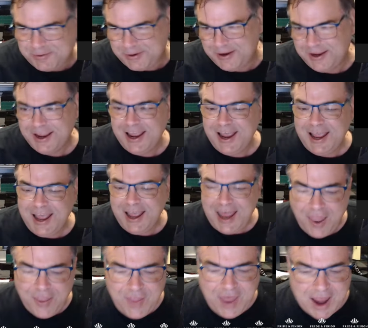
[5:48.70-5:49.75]
were
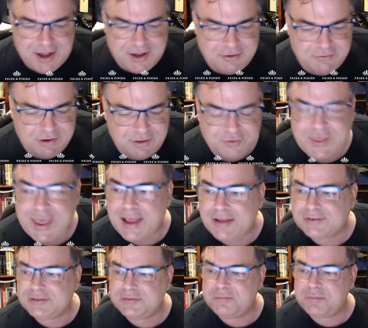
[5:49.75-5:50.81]
under
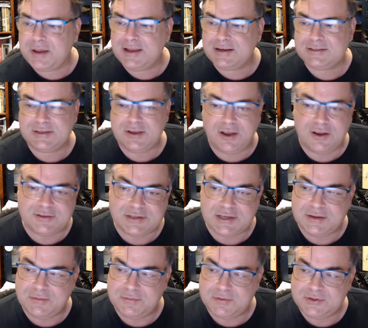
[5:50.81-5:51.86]
$1,000
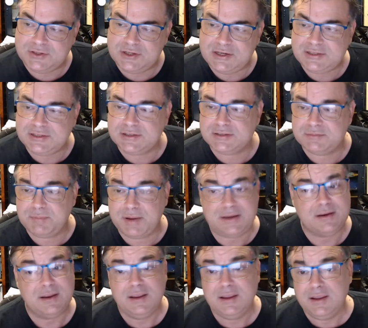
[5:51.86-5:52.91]
Aussie. Jesus.
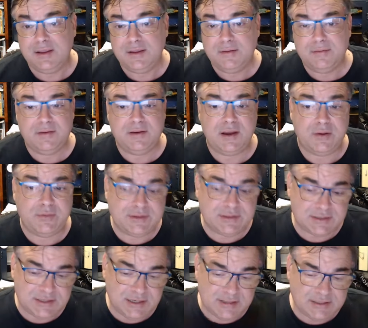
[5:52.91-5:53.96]
But, you know, it's
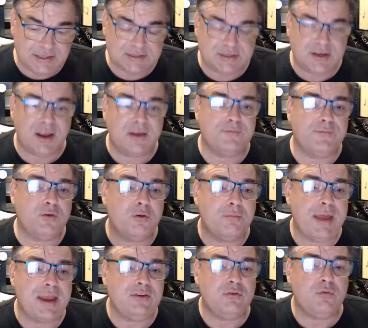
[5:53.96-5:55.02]
a 6694
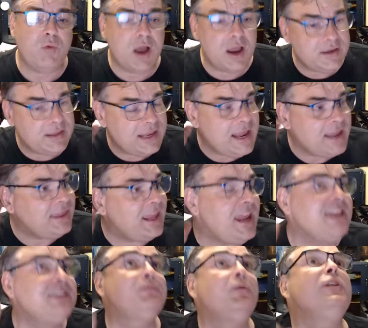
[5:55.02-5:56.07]
manual wind.
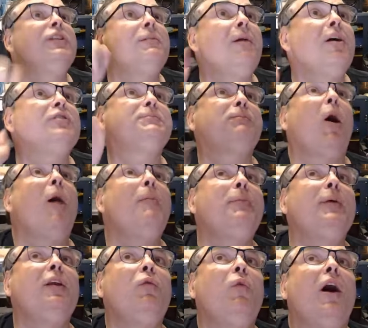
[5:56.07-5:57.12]
These were the most
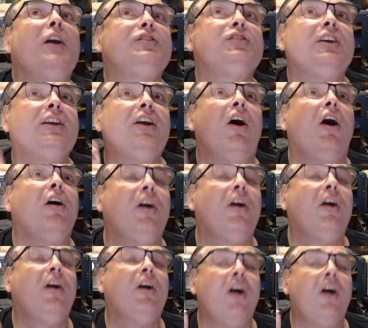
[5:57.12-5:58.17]
popular watch in Hong
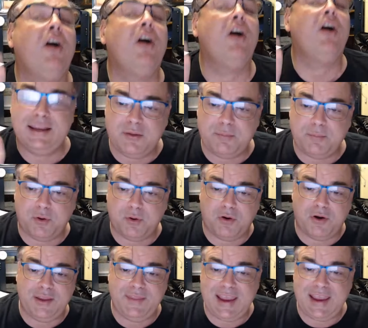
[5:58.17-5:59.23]
Kong and Singapore in
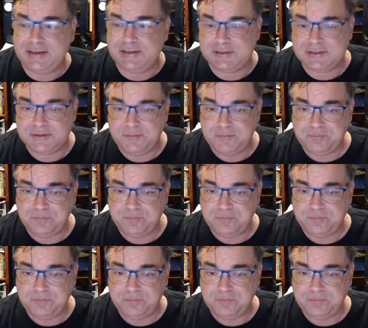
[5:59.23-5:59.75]
the 80s.